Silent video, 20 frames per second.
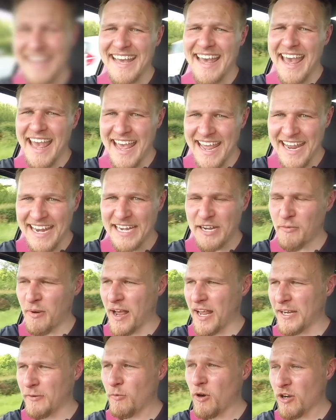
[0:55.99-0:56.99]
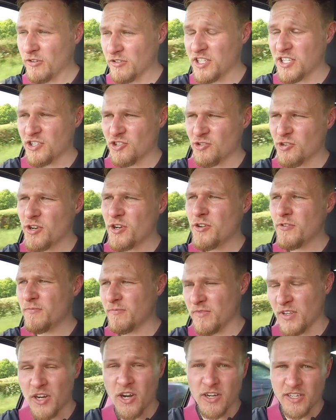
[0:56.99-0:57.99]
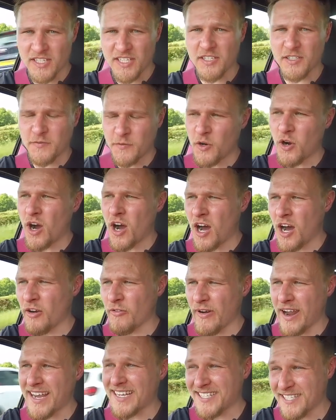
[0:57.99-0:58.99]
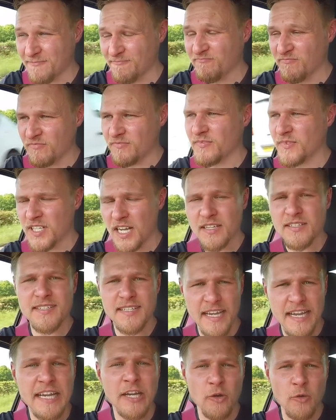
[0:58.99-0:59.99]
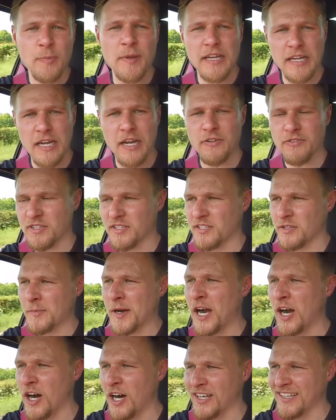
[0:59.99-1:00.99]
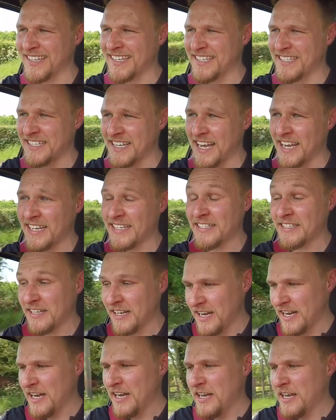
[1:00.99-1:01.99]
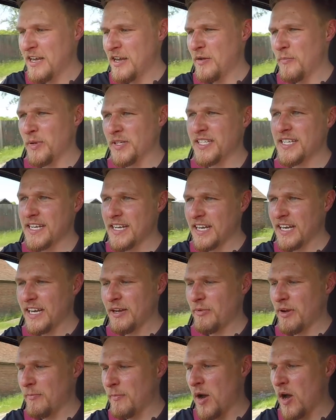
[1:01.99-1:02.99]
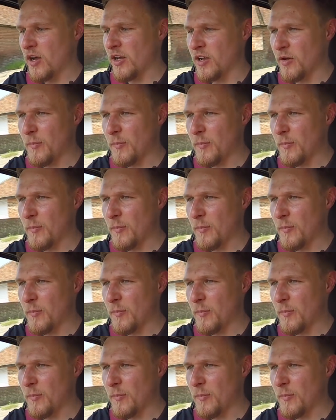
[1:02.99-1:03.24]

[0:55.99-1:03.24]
Anyway, whilst it's true the 964 RS does sit a little bit closer to my heart these days, particularly when Mark at